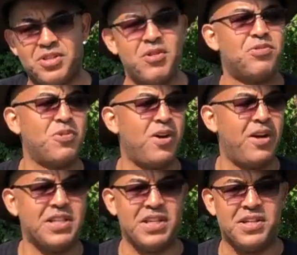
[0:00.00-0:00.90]
Don't do what
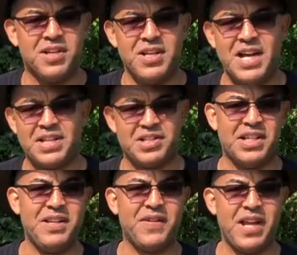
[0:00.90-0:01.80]
I did and just
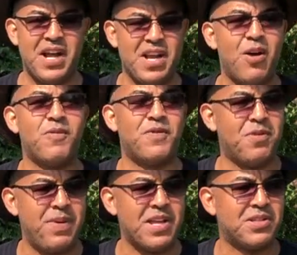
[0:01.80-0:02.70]
leave it and hope for the
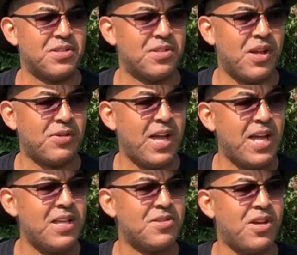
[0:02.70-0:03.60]
best,
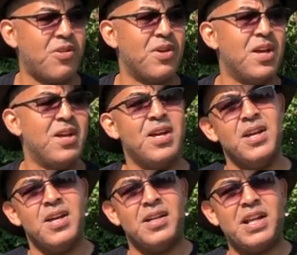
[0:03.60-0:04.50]
okay. So
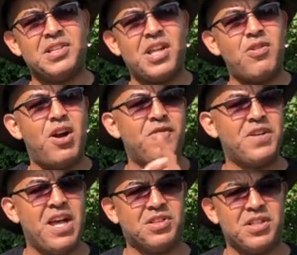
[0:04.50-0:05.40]
let's go over
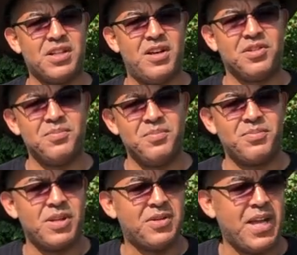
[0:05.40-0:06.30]
now to the garden,
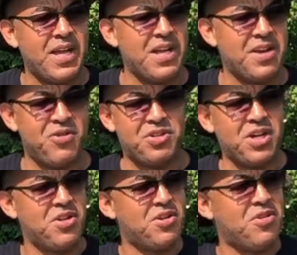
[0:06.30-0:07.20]
okay, and I'll show
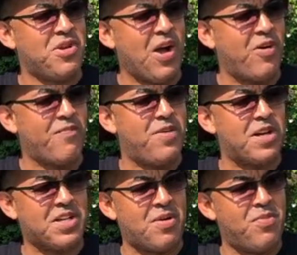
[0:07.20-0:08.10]
you how I've
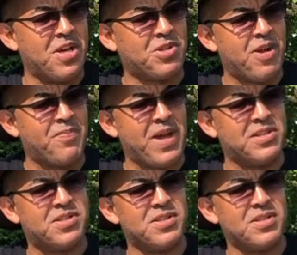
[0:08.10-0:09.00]
marked out my square
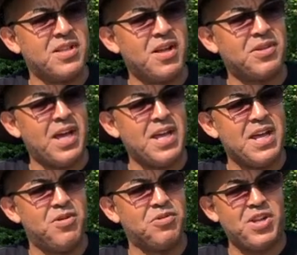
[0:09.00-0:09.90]
beds, okay,
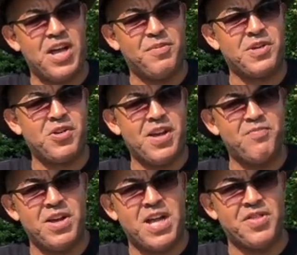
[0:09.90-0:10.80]
and also how I'm going to grow
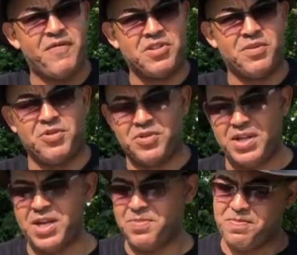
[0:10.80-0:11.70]
my other vegetables,
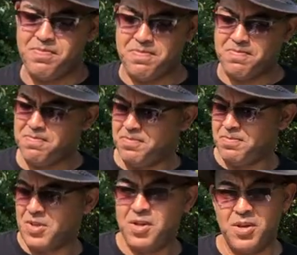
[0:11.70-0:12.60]
okay.
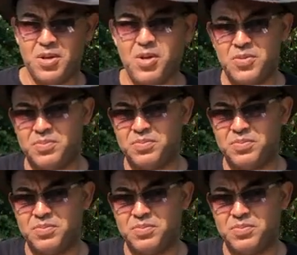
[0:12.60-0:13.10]
Cool.